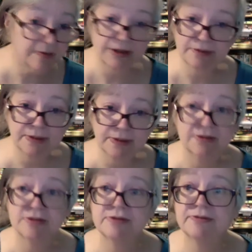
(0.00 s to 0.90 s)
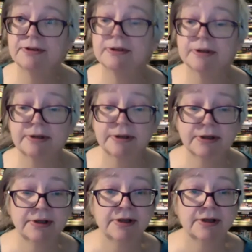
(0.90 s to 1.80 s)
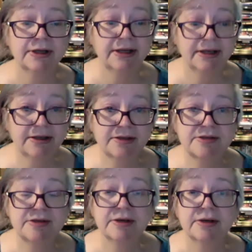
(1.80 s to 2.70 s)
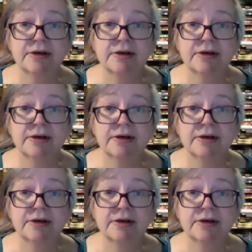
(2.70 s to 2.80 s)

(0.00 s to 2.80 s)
with me this far, is